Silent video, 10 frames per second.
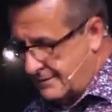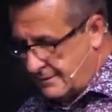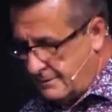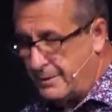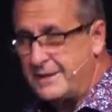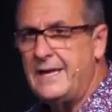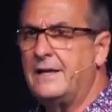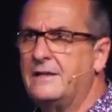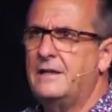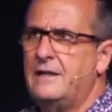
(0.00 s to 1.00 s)
But yet,
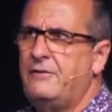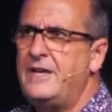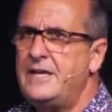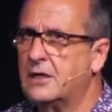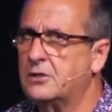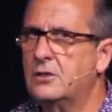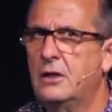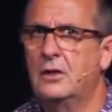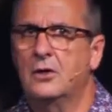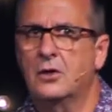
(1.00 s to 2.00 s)
if he can
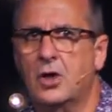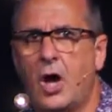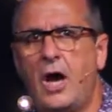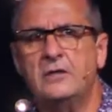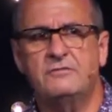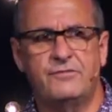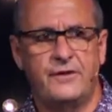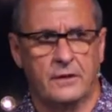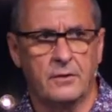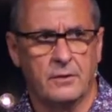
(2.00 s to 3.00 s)
cause
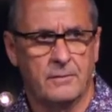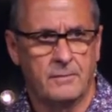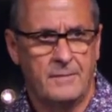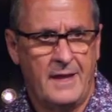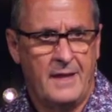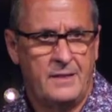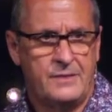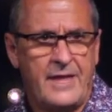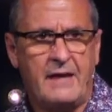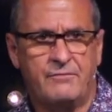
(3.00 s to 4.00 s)
fear,
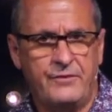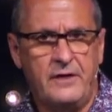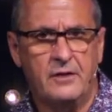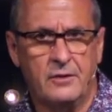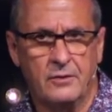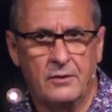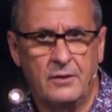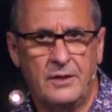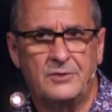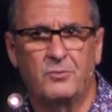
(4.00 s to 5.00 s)
that fear
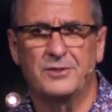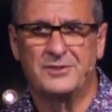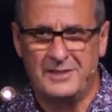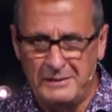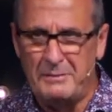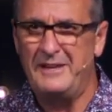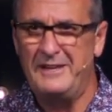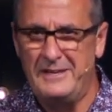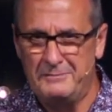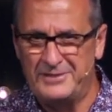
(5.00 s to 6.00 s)
is worse than him, he
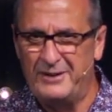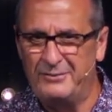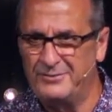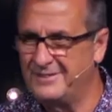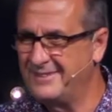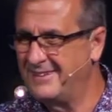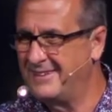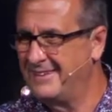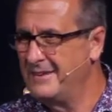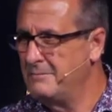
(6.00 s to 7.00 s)
himself.
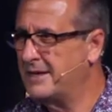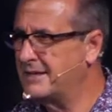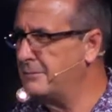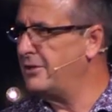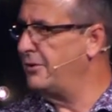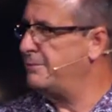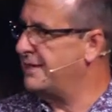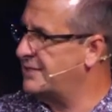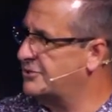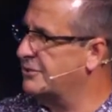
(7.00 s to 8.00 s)
Because how many know it
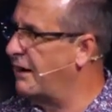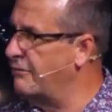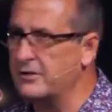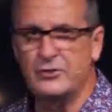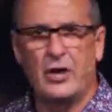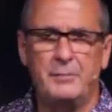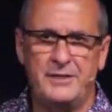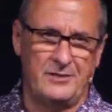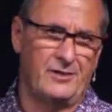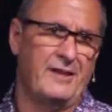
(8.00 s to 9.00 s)
begins to govern and dominate
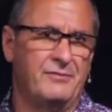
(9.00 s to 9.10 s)
our life.